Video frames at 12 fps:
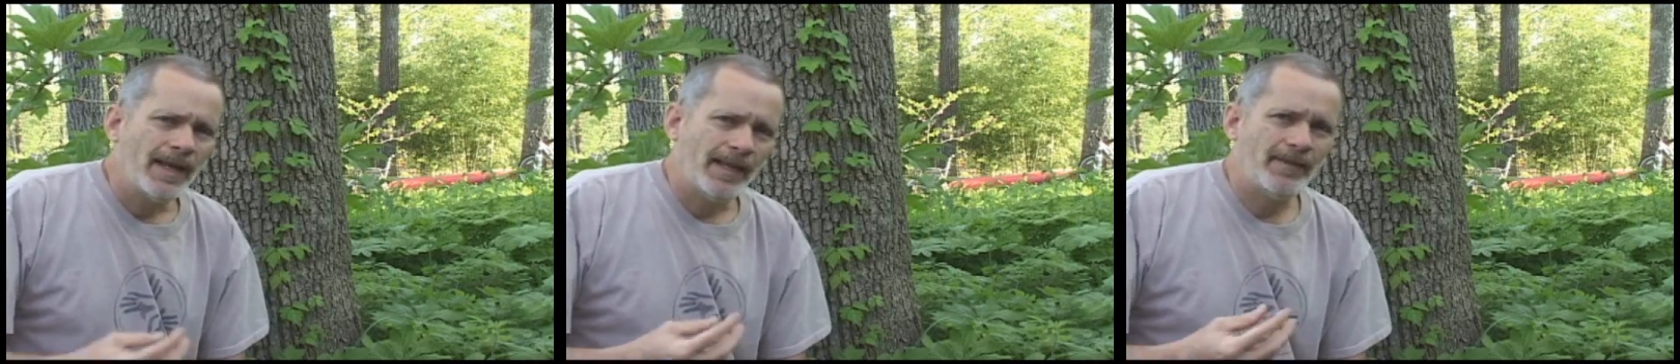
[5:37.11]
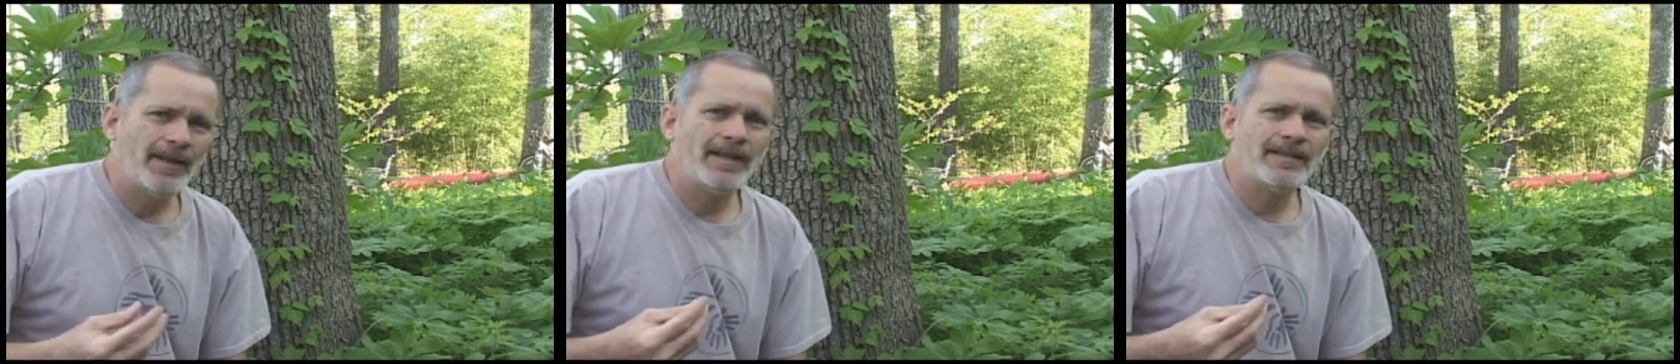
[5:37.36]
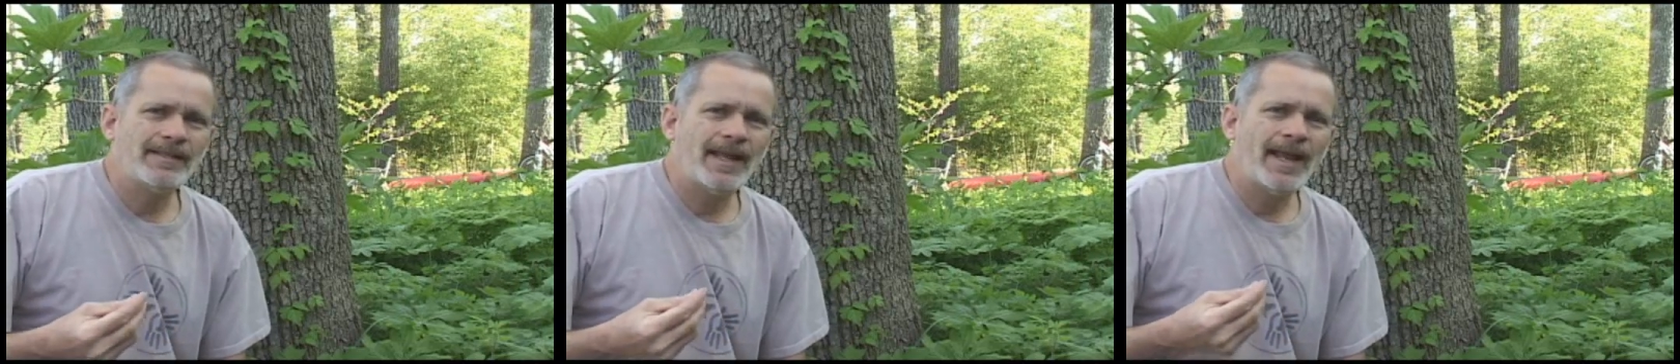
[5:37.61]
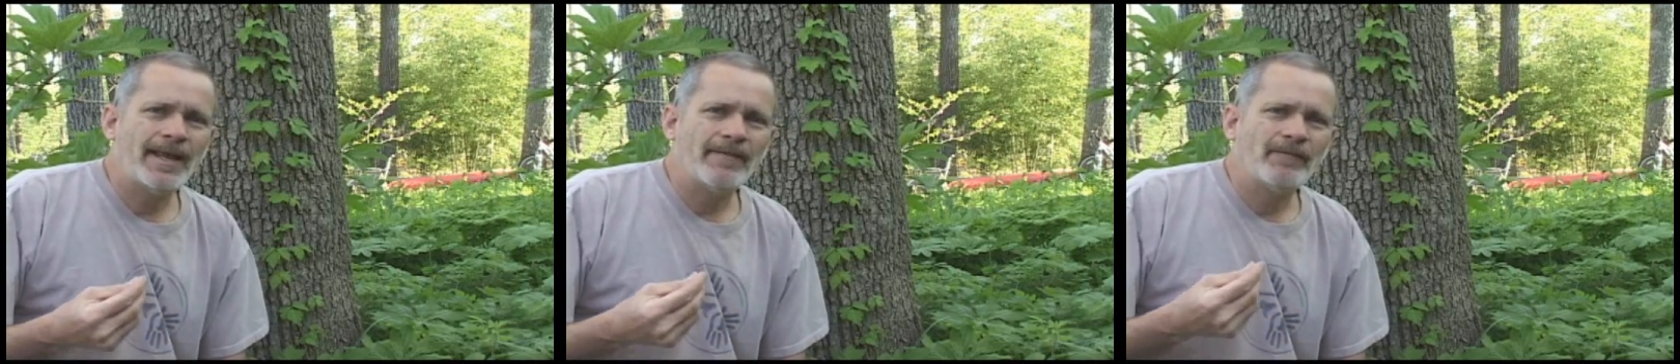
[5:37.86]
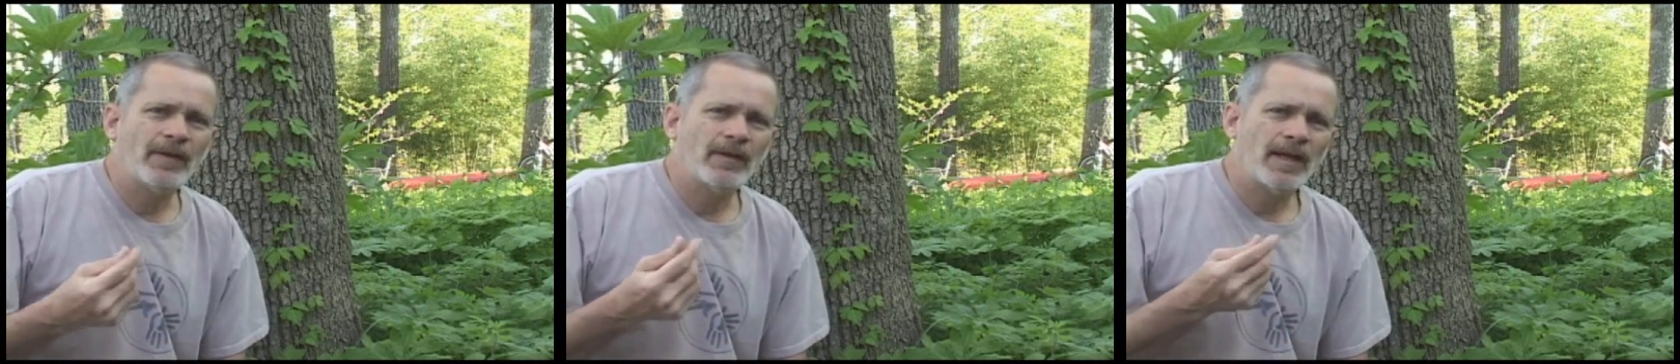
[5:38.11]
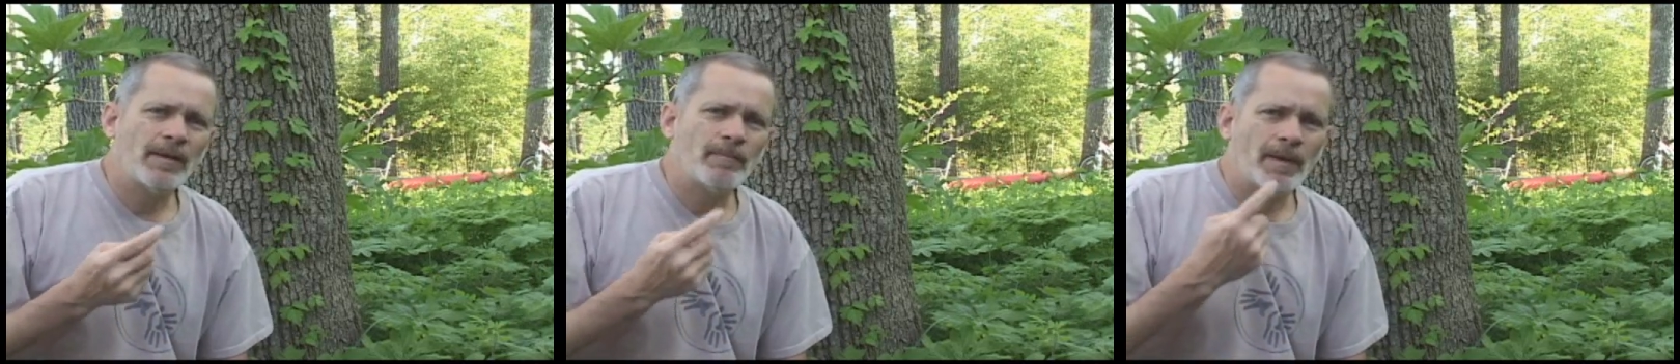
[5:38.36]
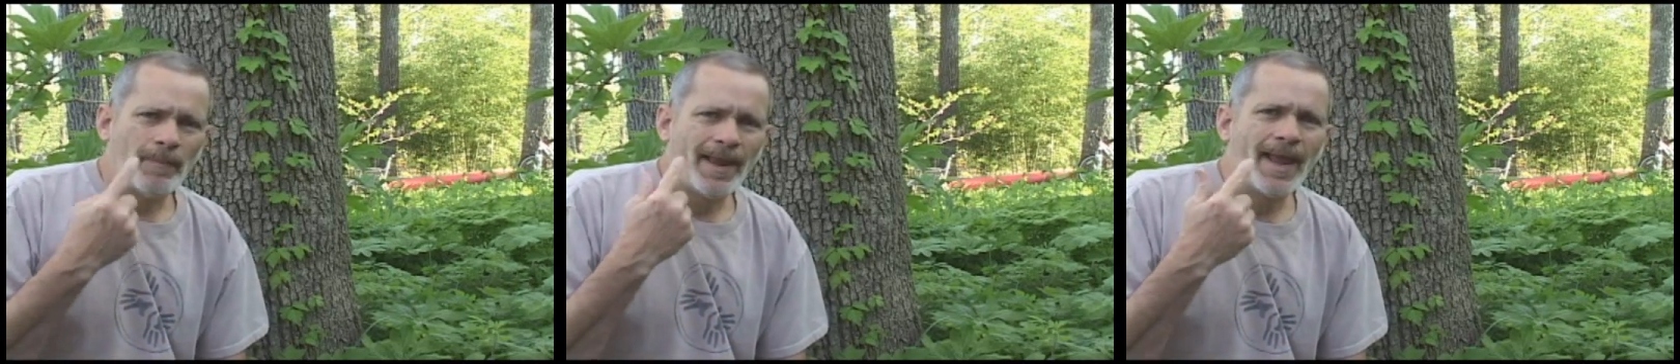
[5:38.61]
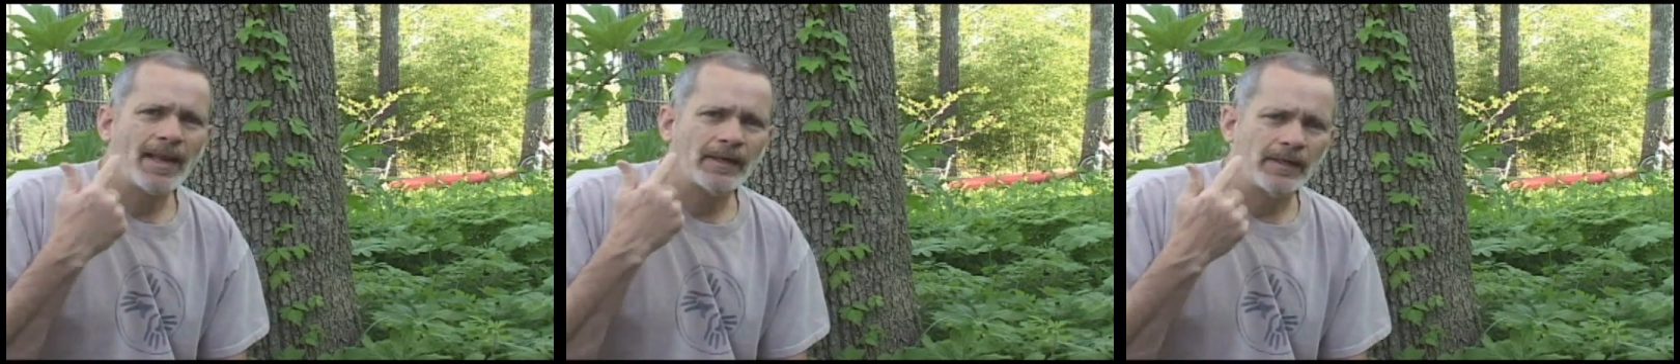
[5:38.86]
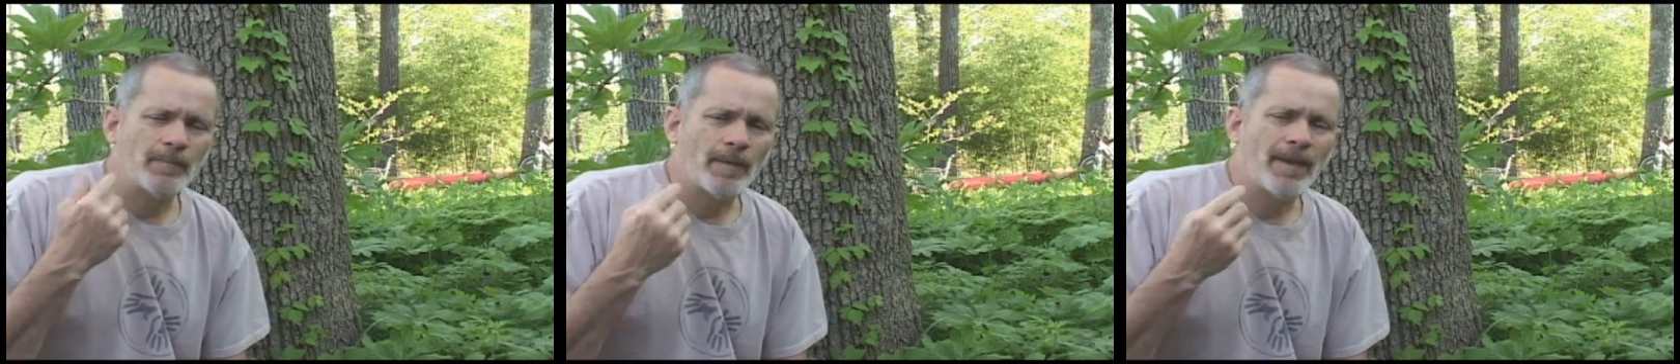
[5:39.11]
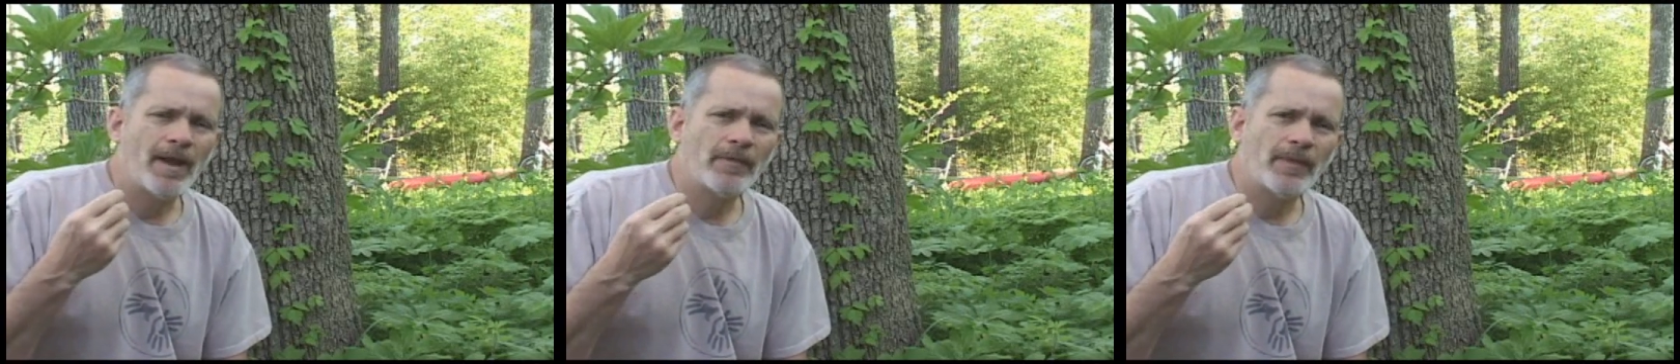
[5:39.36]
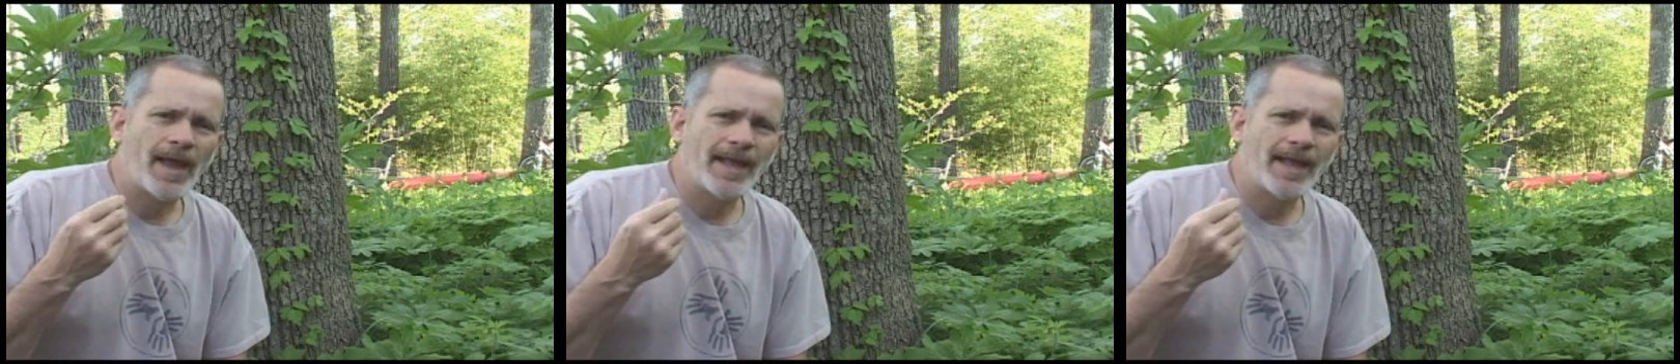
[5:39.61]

And the next day it felt like my palate in my mouth,